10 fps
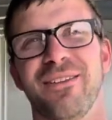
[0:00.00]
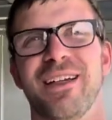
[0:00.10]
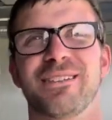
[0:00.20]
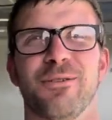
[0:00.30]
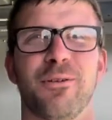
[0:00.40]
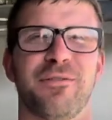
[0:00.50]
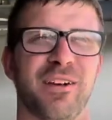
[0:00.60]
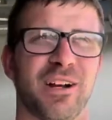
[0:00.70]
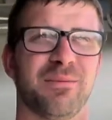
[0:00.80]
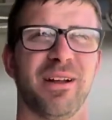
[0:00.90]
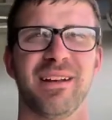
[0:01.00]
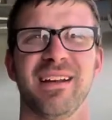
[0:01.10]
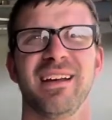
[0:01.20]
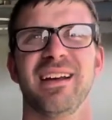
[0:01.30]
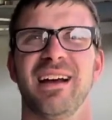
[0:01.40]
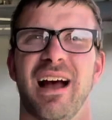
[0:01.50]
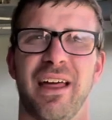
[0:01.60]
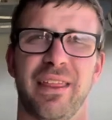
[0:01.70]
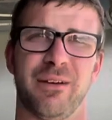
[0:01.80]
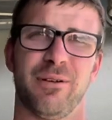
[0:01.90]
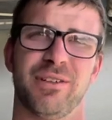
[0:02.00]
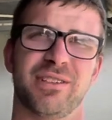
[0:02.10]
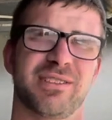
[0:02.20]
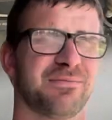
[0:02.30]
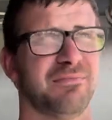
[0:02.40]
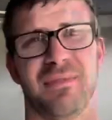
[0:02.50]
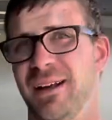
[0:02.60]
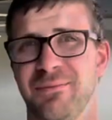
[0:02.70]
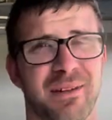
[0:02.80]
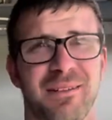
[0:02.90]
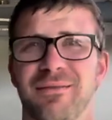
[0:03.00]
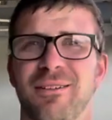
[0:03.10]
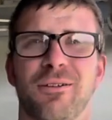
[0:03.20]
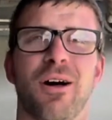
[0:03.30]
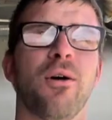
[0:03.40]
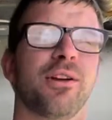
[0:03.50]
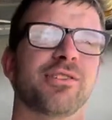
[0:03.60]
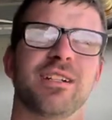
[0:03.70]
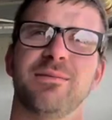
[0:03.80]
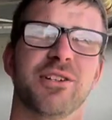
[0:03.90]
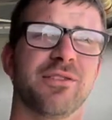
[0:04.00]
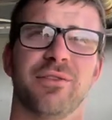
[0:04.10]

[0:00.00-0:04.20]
That's what we feared, but I think we might have been a little low on transmission.